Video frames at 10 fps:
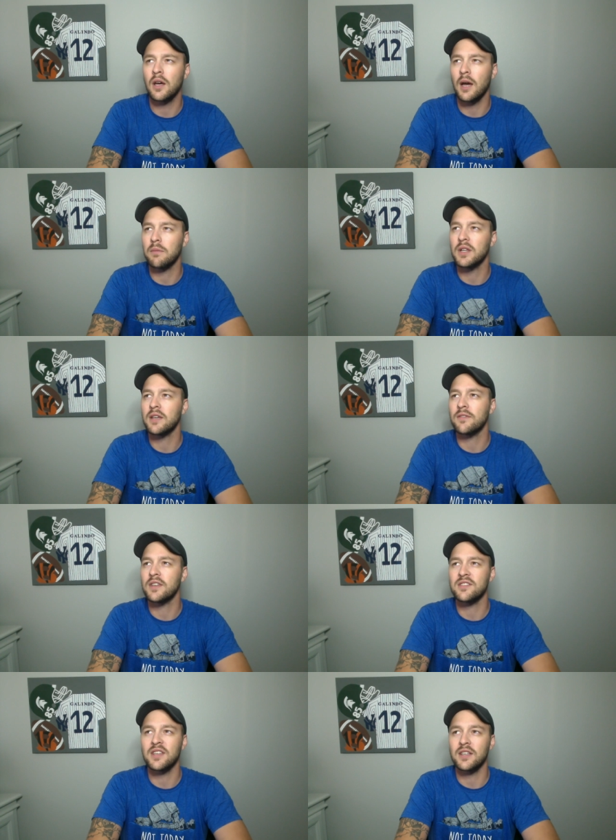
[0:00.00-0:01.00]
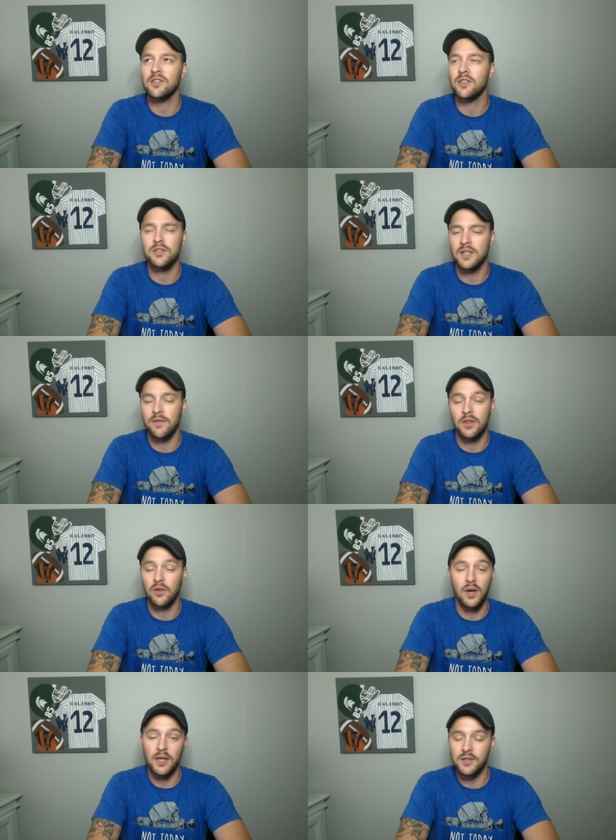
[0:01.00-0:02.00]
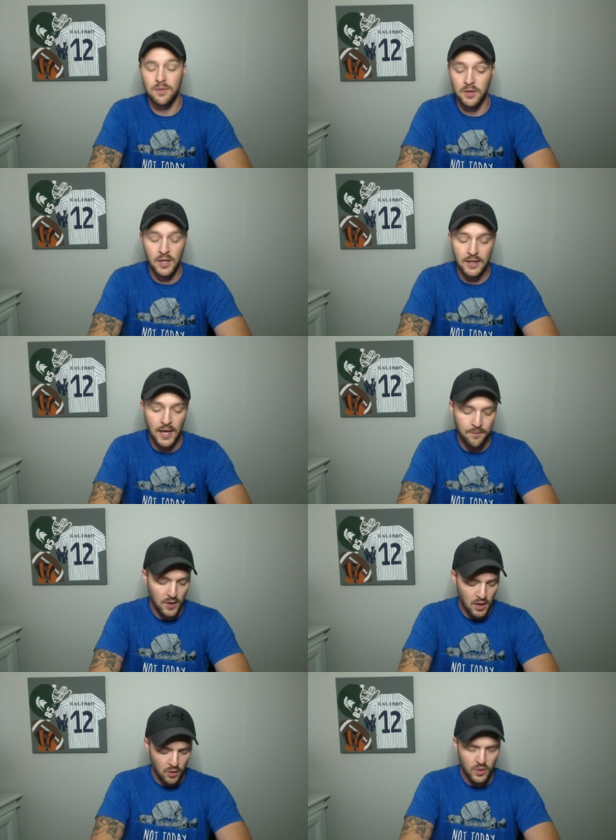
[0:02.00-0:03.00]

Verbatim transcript: I believe, the sixth or seventh grade, something like that.